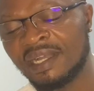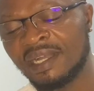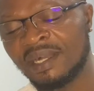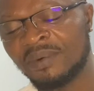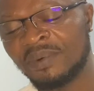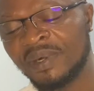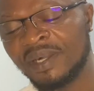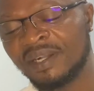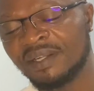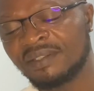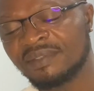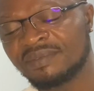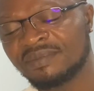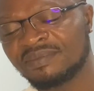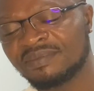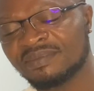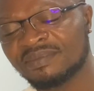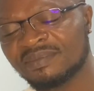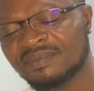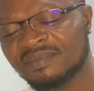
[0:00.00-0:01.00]
Well,
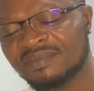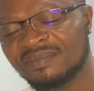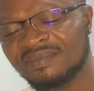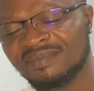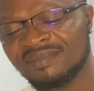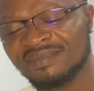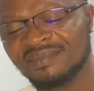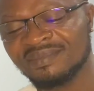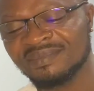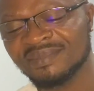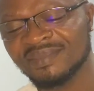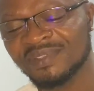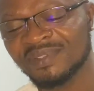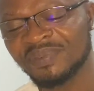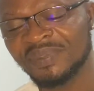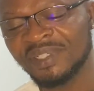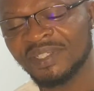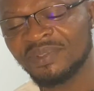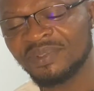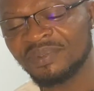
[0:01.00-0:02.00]

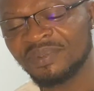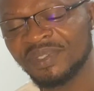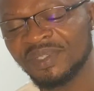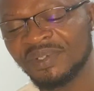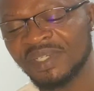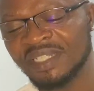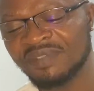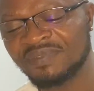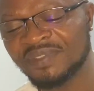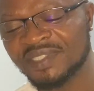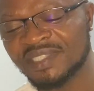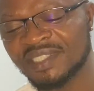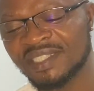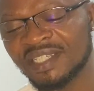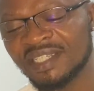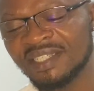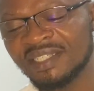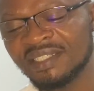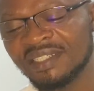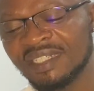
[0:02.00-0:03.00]
we need to
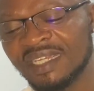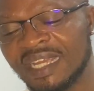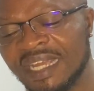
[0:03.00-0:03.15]
see.